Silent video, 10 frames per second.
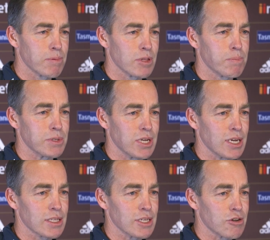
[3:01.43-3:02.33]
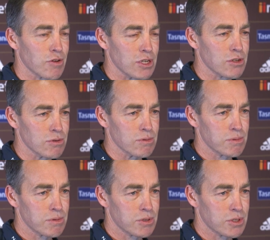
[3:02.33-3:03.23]
are particularly critical
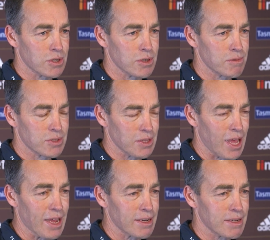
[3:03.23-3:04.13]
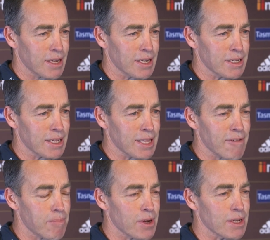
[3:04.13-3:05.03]
to that, and
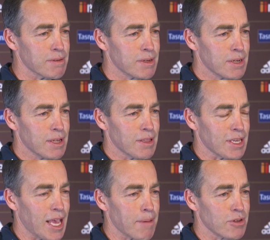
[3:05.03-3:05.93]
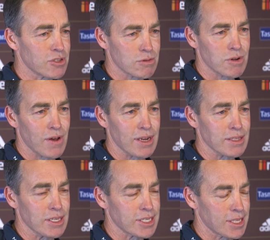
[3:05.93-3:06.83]
they've been the captains that we've had
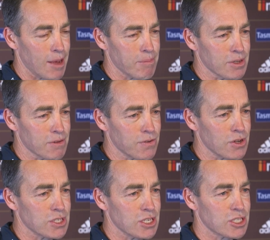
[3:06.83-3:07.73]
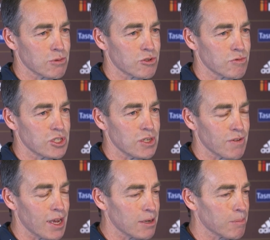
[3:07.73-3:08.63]
at this club. In the first instance, it was Richie
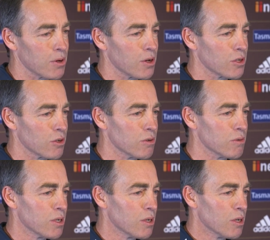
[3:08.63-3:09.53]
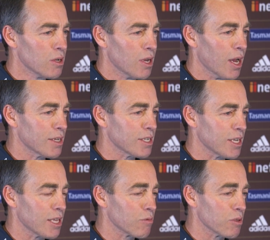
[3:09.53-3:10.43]
Vandenberg, who
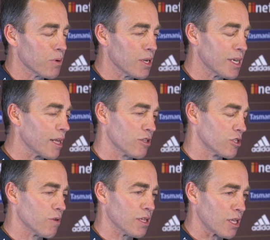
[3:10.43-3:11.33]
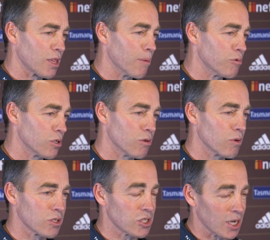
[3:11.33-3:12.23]
together with me and others around the club too, it
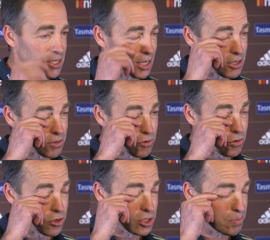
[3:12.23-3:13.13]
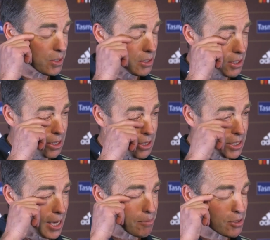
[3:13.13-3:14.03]
wasn't just us, of course, but the
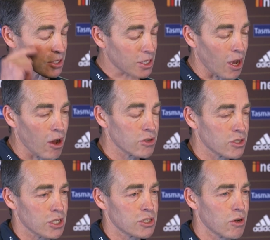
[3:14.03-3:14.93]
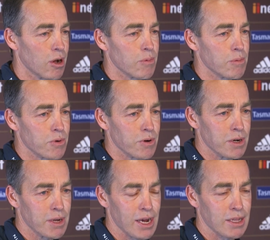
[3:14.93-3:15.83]
captain and coach at a time when
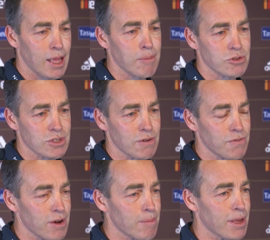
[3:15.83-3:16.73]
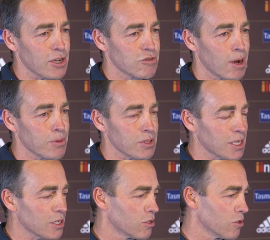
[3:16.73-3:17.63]
our club was in a fair amount of trouble at
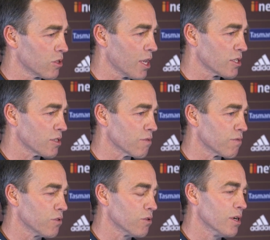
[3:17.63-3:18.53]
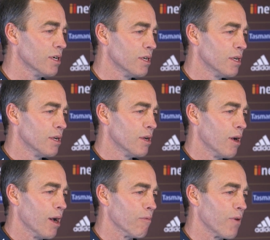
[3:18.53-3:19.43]
the end of 2004.
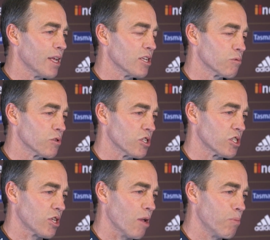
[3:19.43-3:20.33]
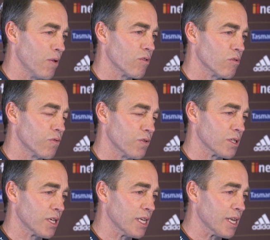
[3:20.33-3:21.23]
Vanders was just so pivotal for
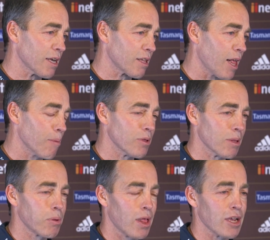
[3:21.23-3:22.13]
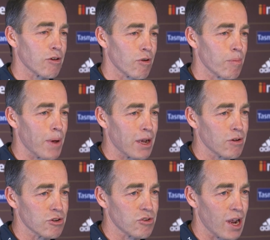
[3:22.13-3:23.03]
getting our club and the playing group back
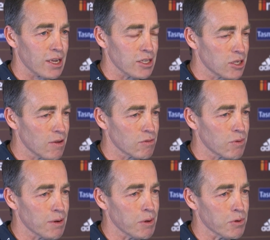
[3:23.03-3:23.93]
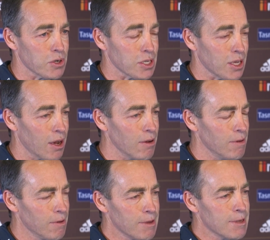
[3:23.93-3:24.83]
on track in terms of where we wanted to go.
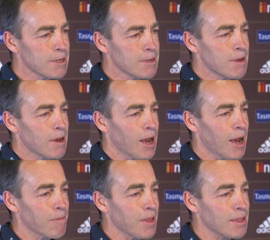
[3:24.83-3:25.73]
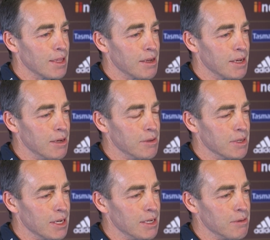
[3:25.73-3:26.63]
Then
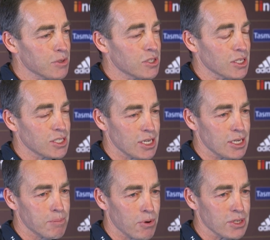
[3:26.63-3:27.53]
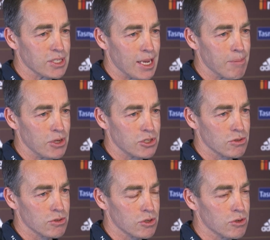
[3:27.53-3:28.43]
he was succeeded by Sam
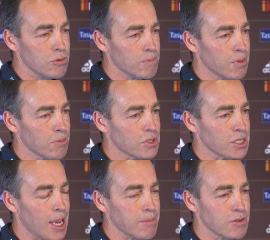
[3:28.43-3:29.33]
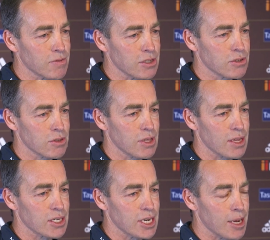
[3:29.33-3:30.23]
Mitchell, who was the captain of our
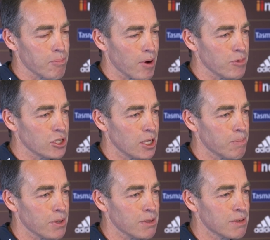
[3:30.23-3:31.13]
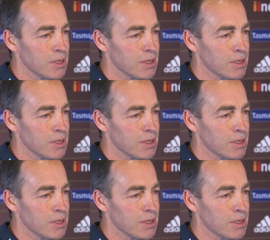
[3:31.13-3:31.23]
2008 premiership, and